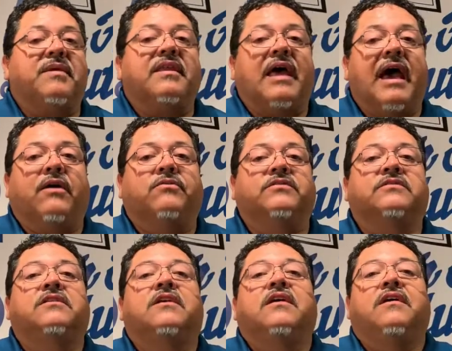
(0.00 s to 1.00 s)
them
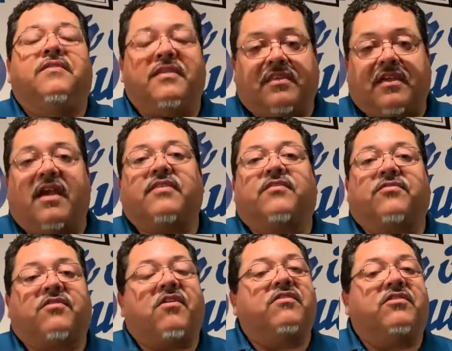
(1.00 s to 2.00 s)
in-house, these guys are
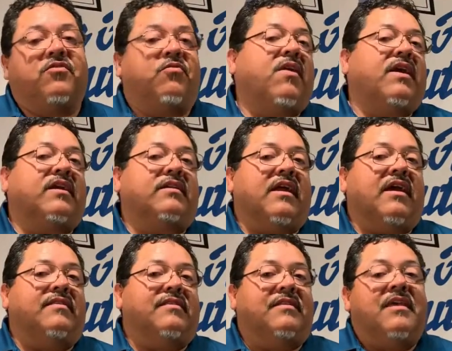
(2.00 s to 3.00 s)
starting to
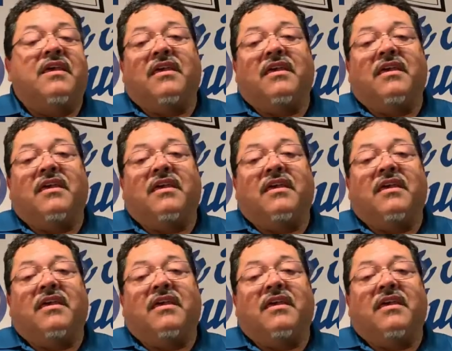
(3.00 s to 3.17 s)
recognize it.